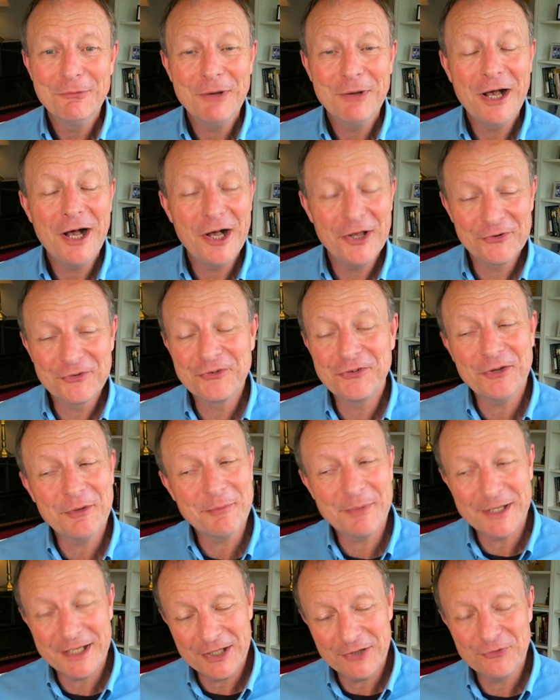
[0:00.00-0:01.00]
Ask
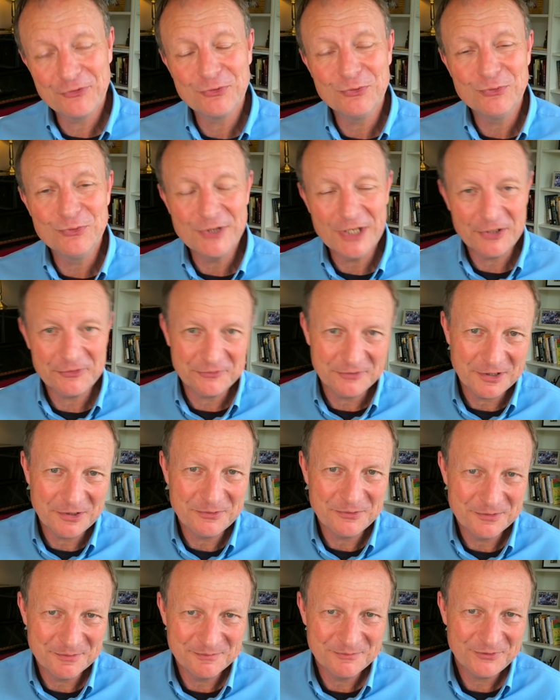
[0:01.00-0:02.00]
somebody else who does know
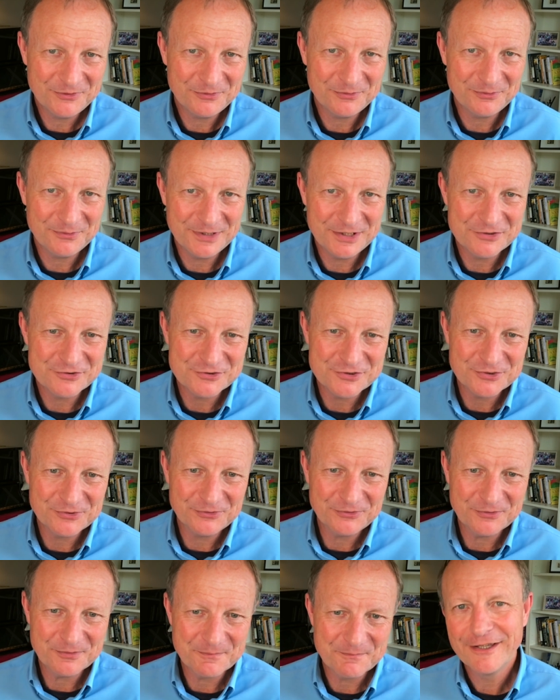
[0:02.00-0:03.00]
them to
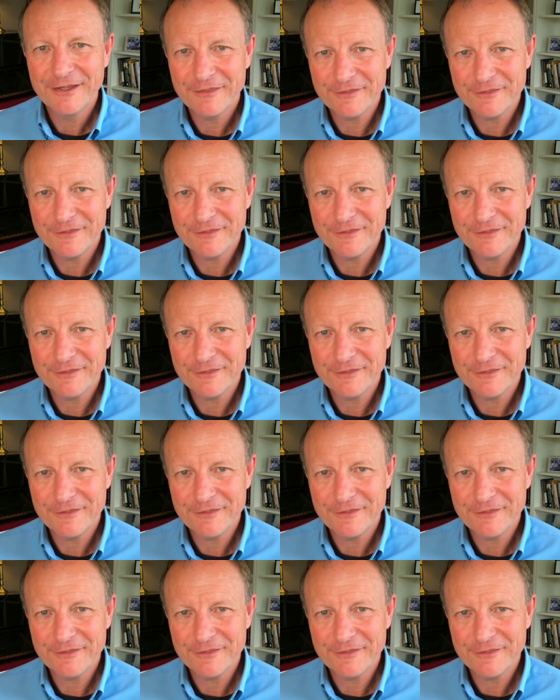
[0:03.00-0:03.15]
introduce them.